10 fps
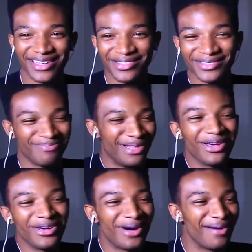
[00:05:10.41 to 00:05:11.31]
All they do is
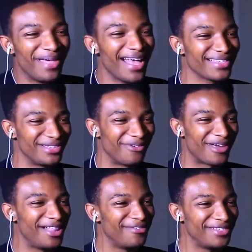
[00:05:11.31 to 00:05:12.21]
blow you up. That has no
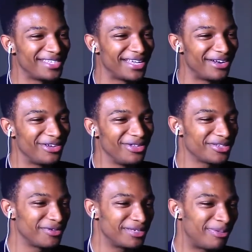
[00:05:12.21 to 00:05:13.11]
relevancy at all. You
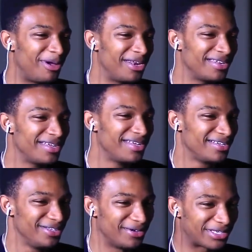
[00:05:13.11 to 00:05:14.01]
just respawn and,
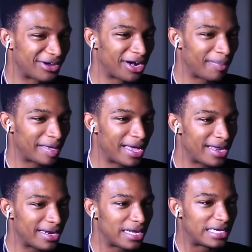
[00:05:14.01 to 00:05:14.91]
you know, start up
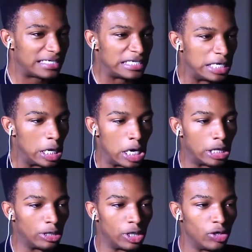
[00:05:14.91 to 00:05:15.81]
again.
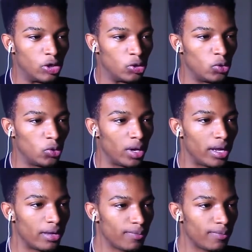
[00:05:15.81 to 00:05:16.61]
No, no, no.